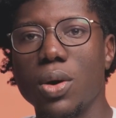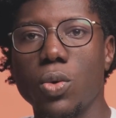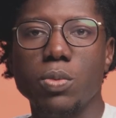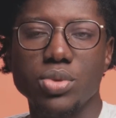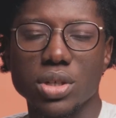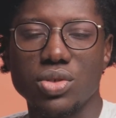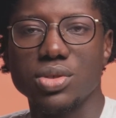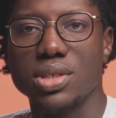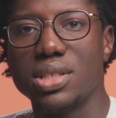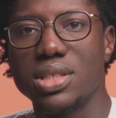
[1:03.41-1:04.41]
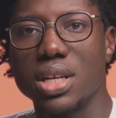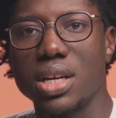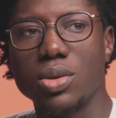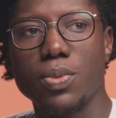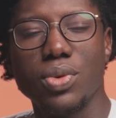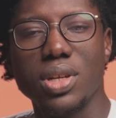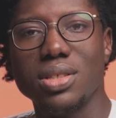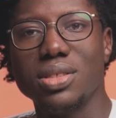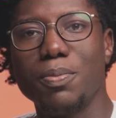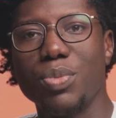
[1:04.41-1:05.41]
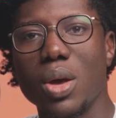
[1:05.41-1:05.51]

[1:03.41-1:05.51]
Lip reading: We'll brush through it and hopefully